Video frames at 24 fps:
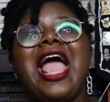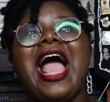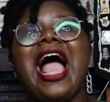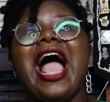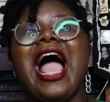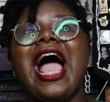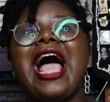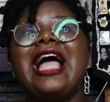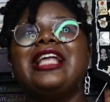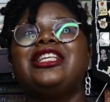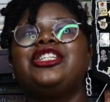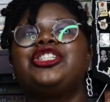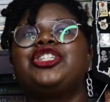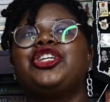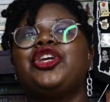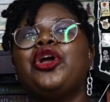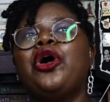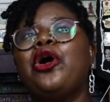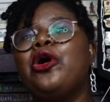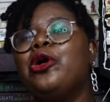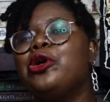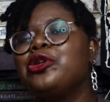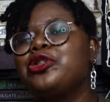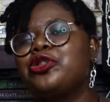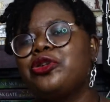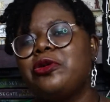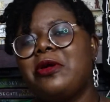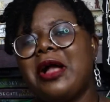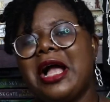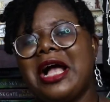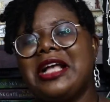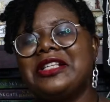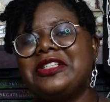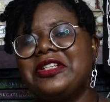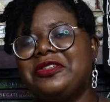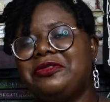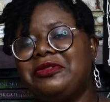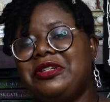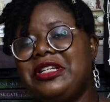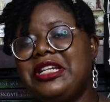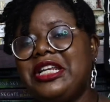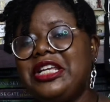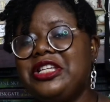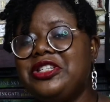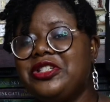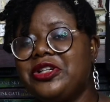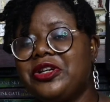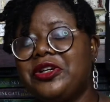And she also has a
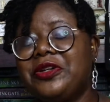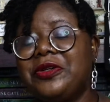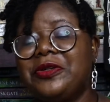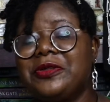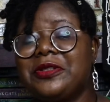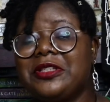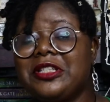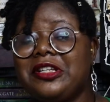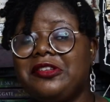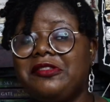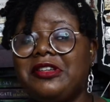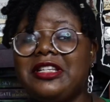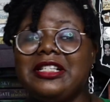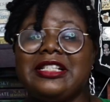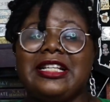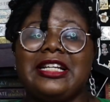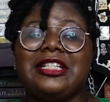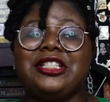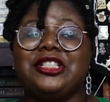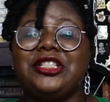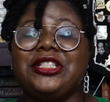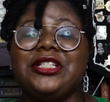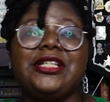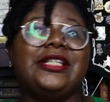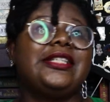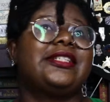reading journal series that she